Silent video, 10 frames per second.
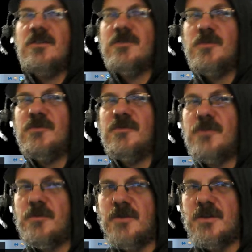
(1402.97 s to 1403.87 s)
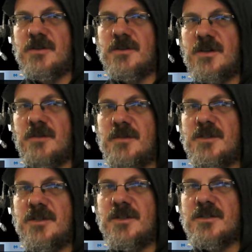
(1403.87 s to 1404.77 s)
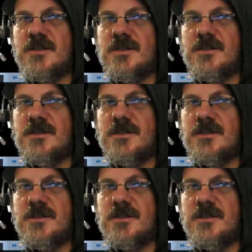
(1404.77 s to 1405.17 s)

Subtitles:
to move forward in time and she does not.